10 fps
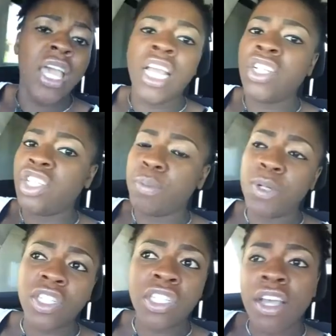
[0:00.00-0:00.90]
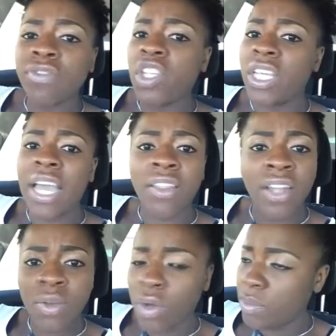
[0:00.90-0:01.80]
He just put stuff
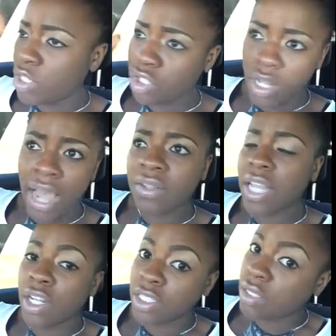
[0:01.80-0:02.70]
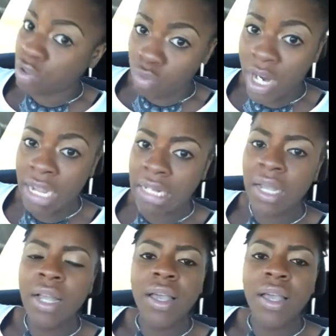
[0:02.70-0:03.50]
together. He wanted to make sure the outside looks great.